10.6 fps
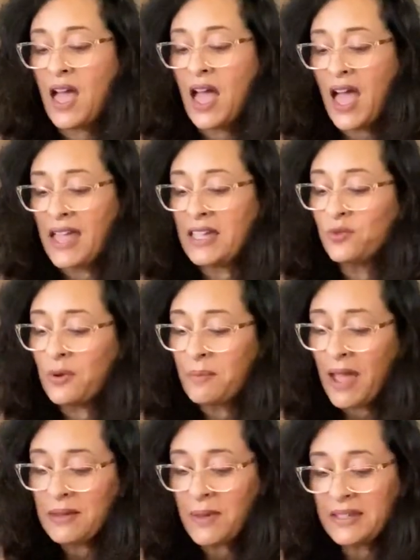I can
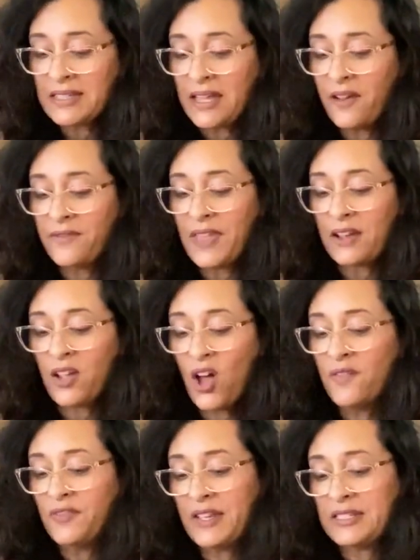remind myself that
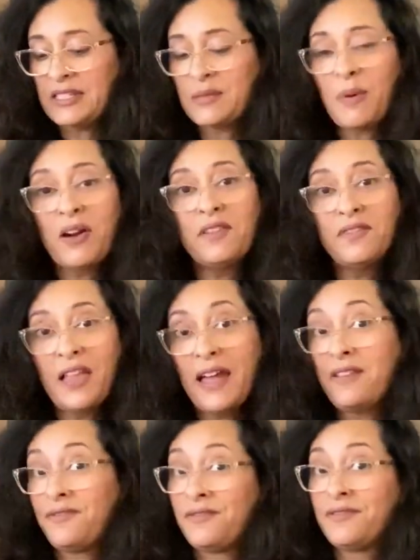conflict is part of life.